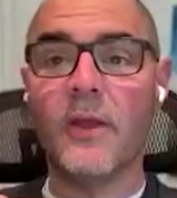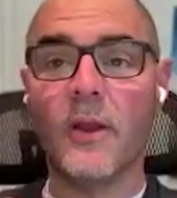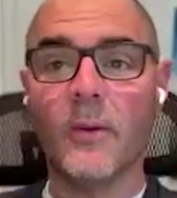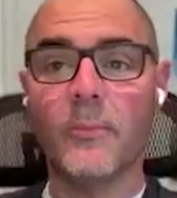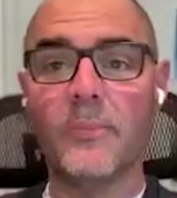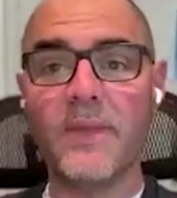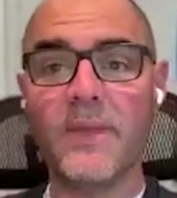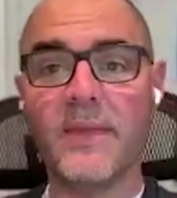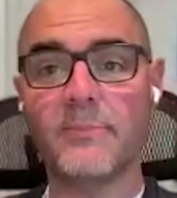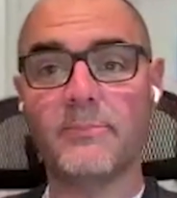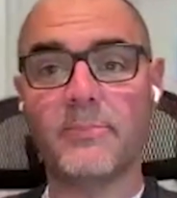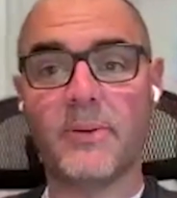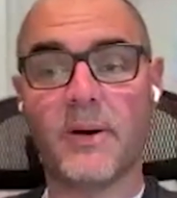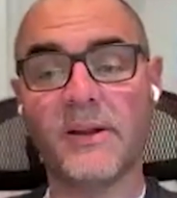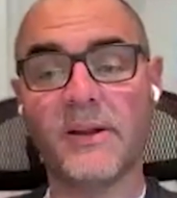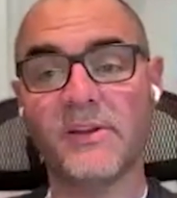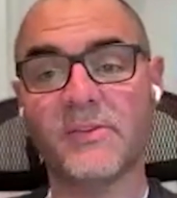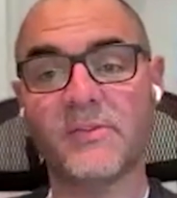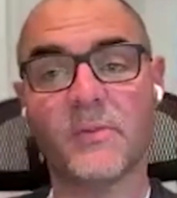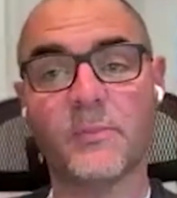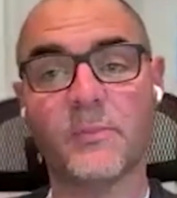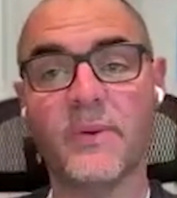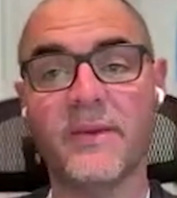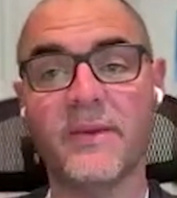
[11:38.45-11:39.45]
they're being
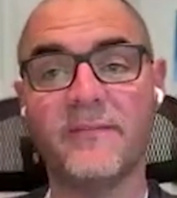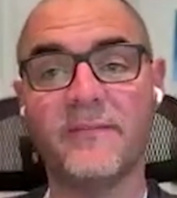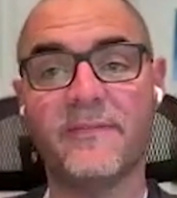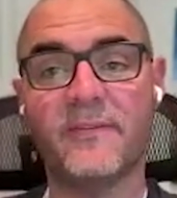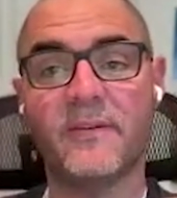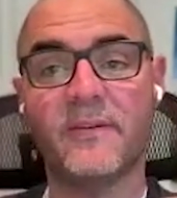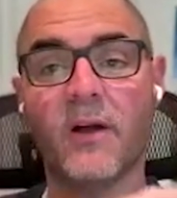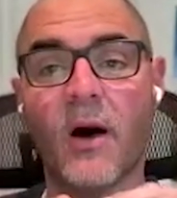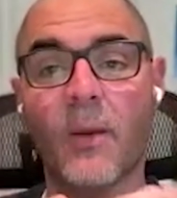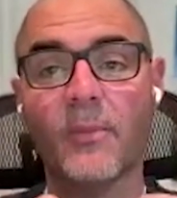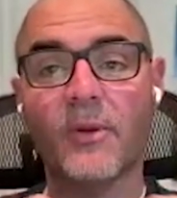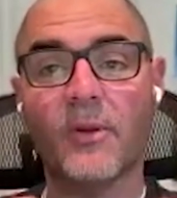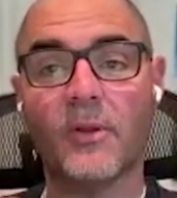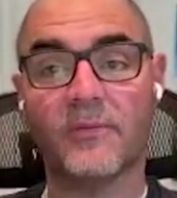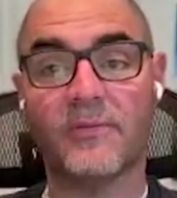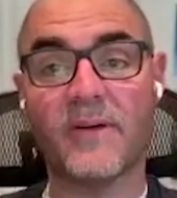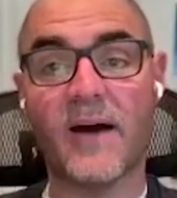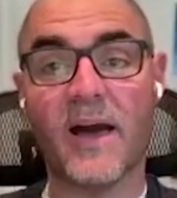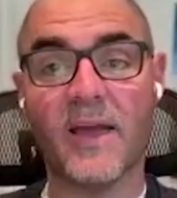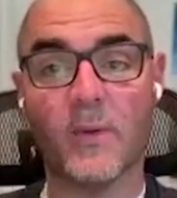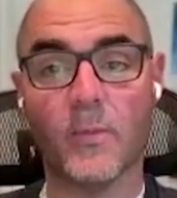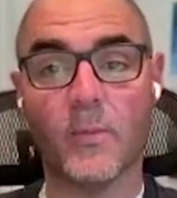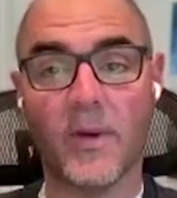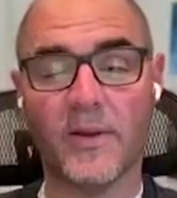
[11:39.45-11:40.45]
punished for being phenomenal
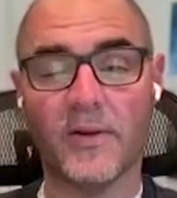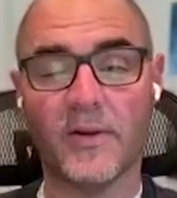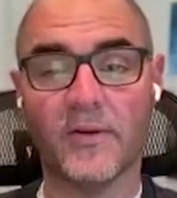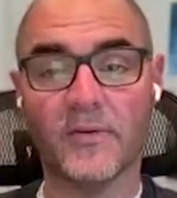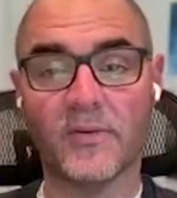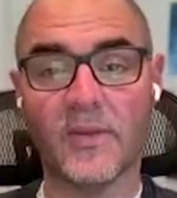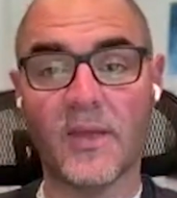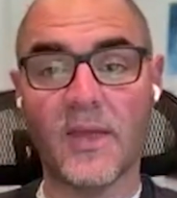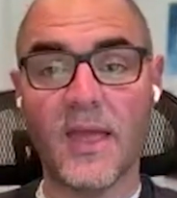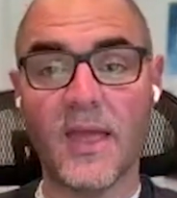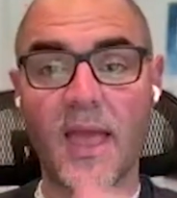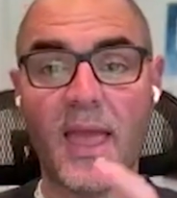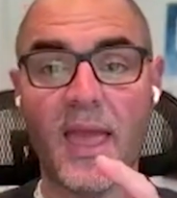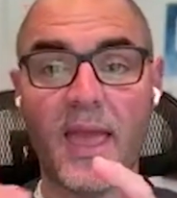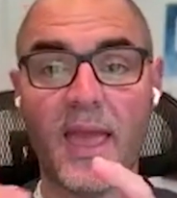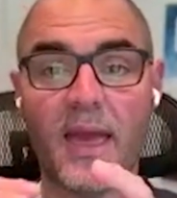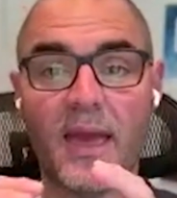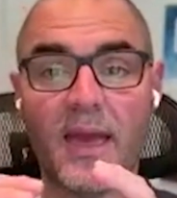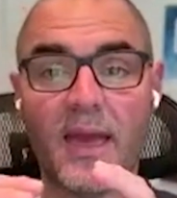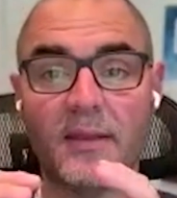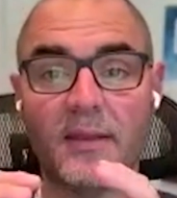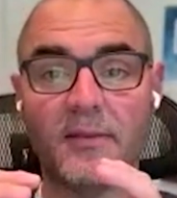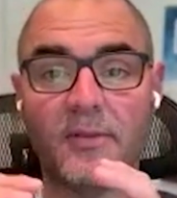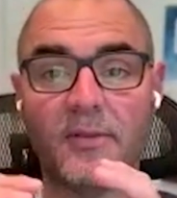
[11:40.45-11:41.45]
evaluators.
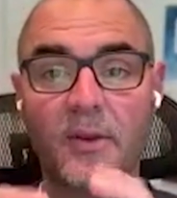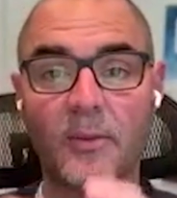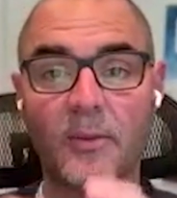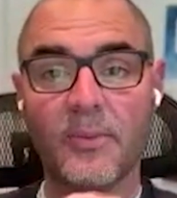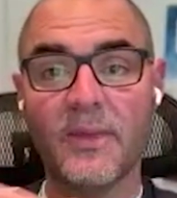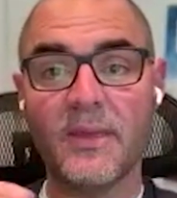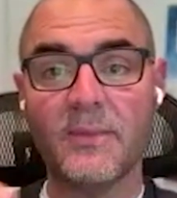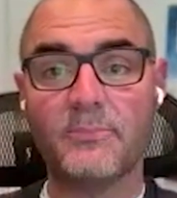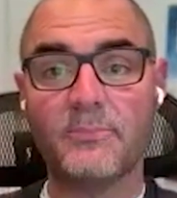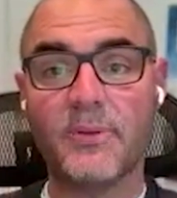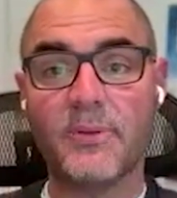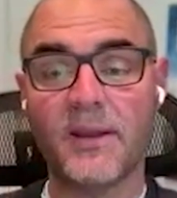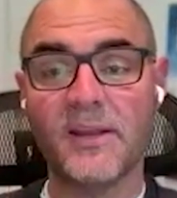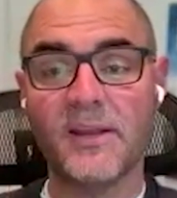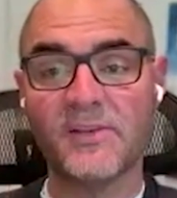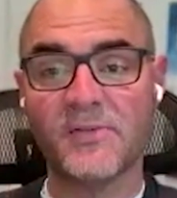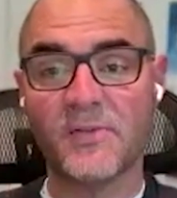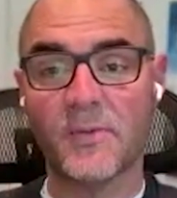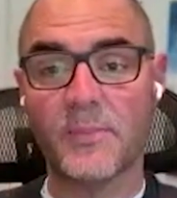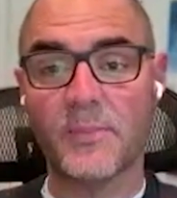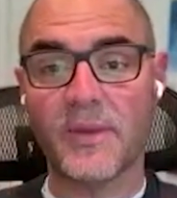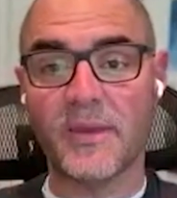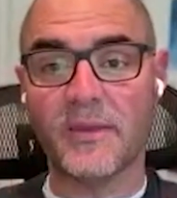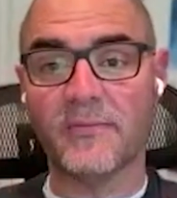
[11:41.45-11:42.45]
And they're being
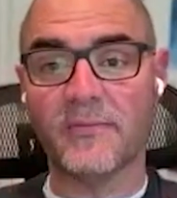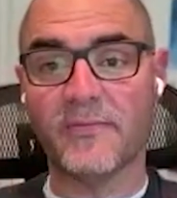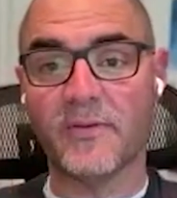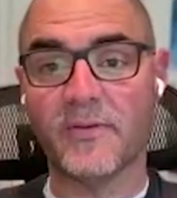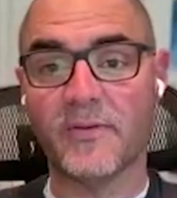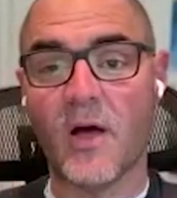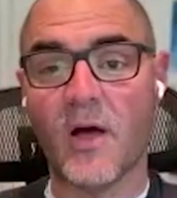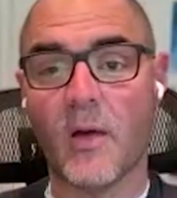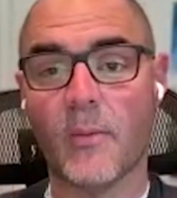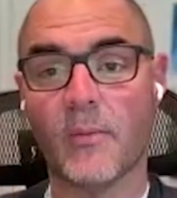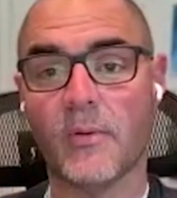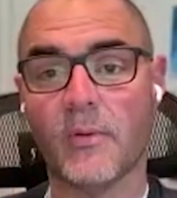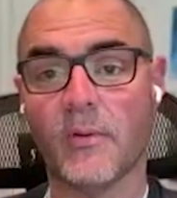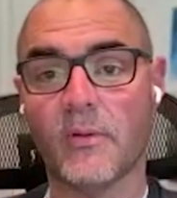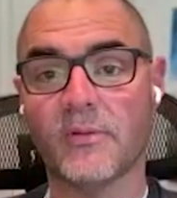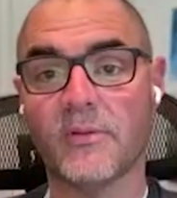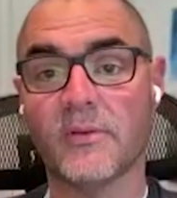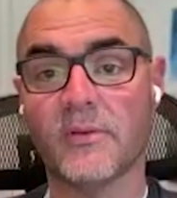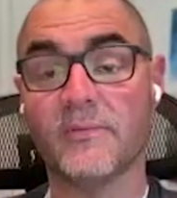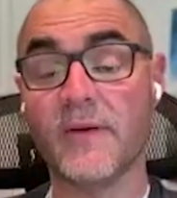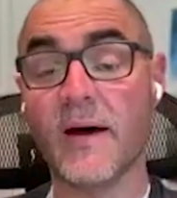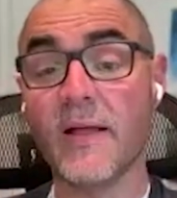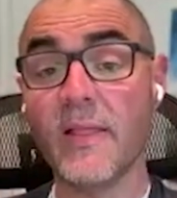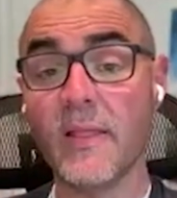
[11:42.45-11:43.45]
punished for being
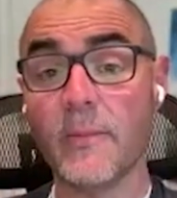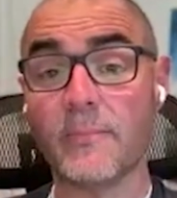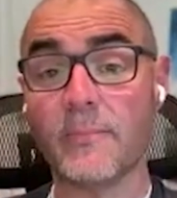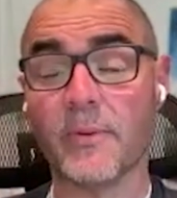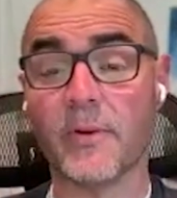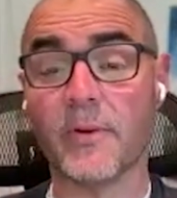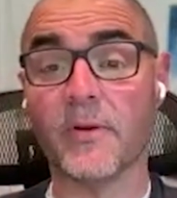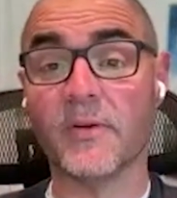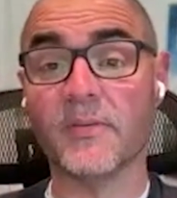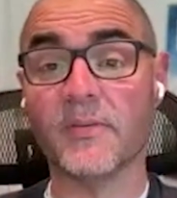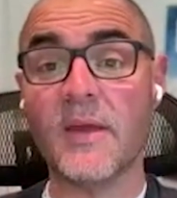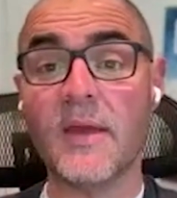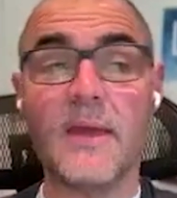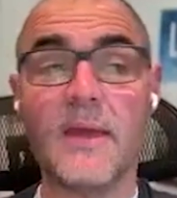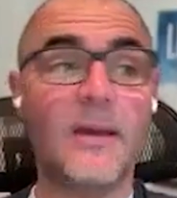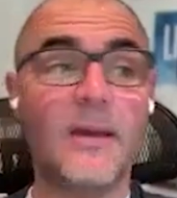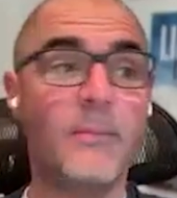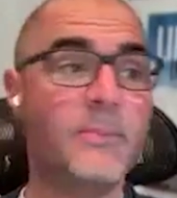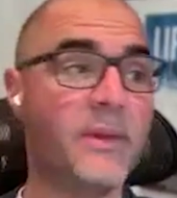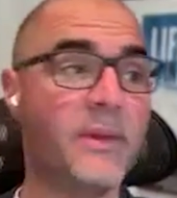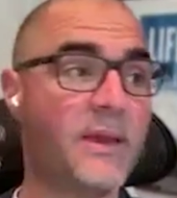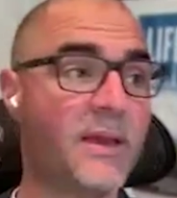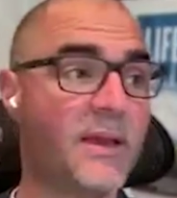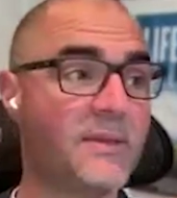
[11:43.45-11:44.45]
phenomenal developers
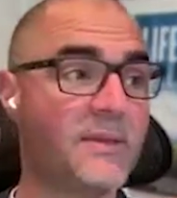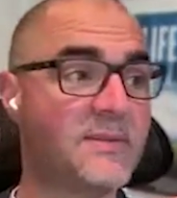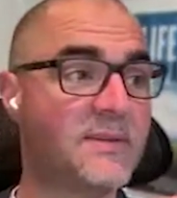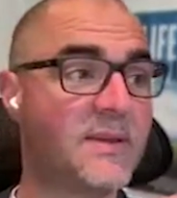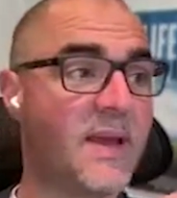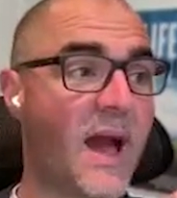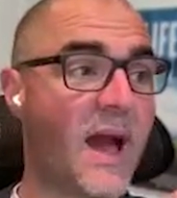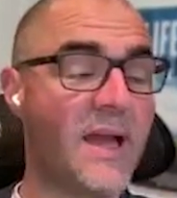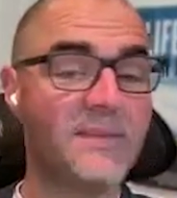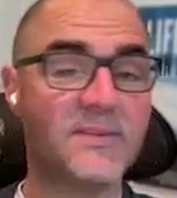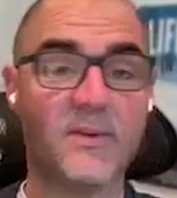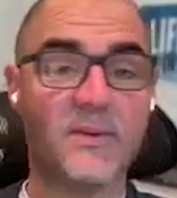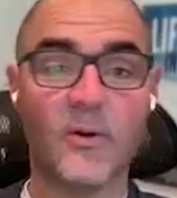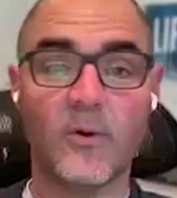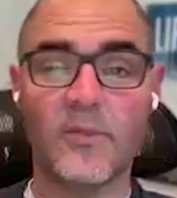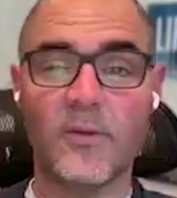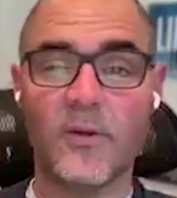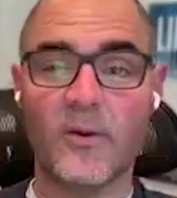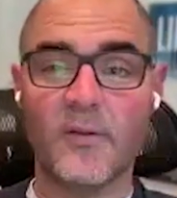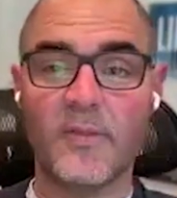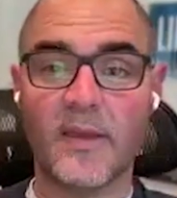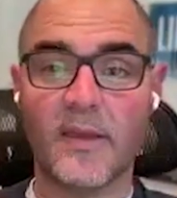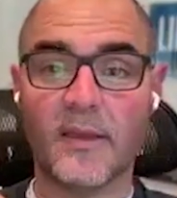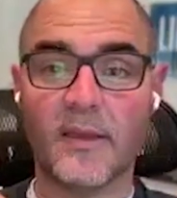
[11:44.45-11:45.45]
because guys go
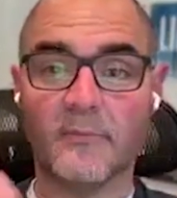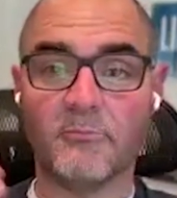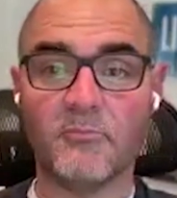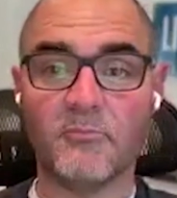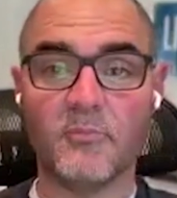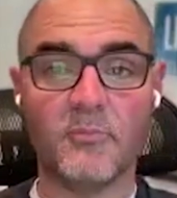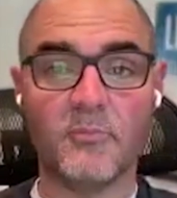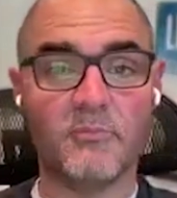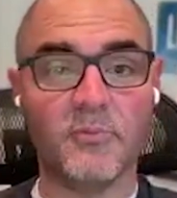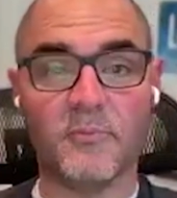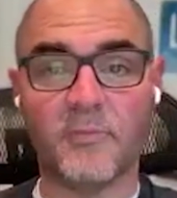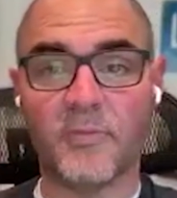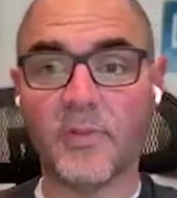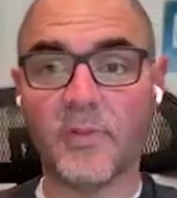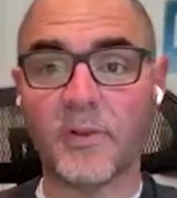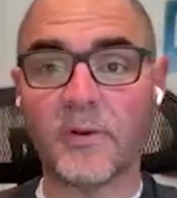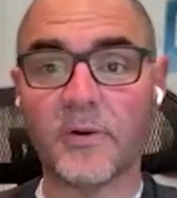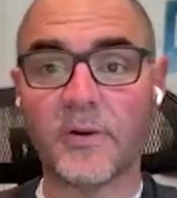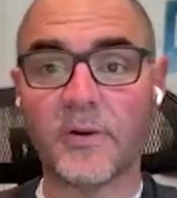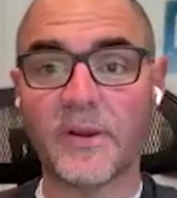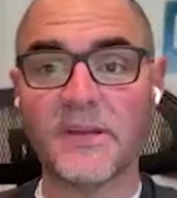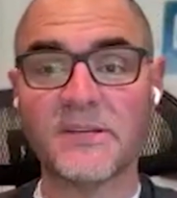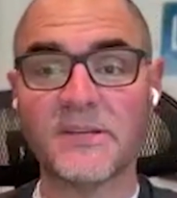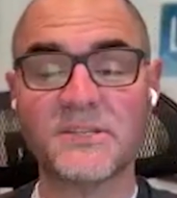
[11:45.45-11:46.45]
there, they
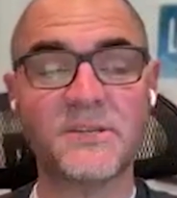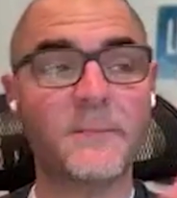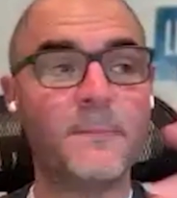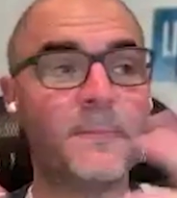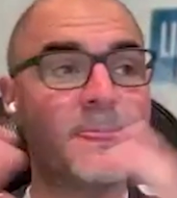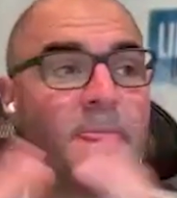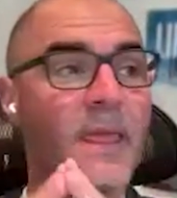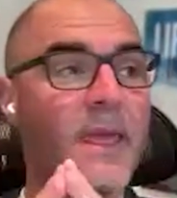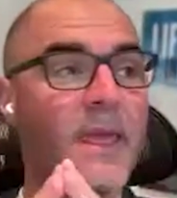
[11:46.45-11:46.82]
flourish.